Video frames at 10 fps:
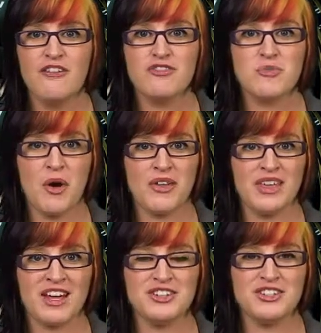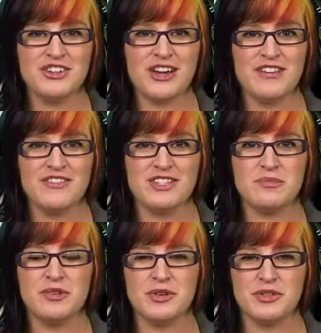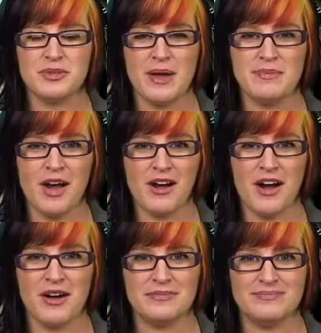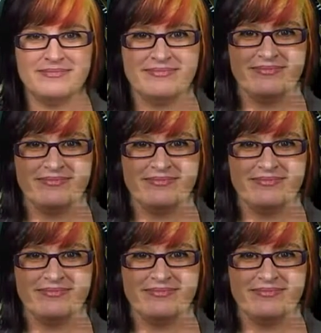For more on the industry, visit producersweb.com.